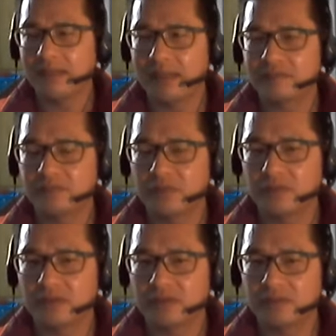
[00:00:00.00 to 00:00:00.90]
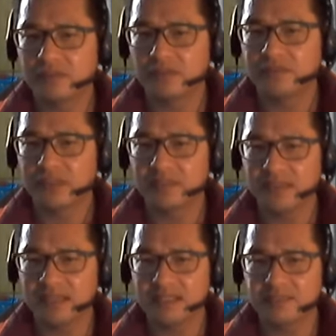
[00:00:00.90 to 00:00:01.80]
for
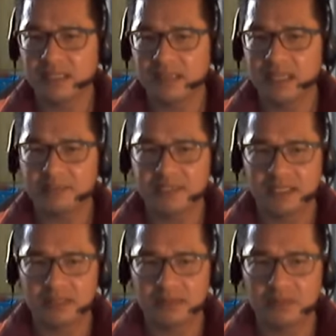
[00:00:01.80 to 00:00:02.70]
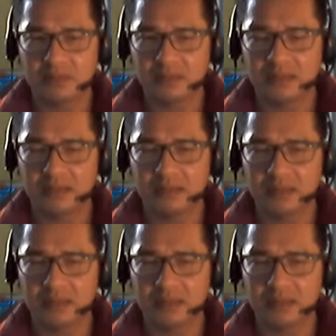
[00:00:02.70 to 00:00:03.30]
Vietnamese being lumped in with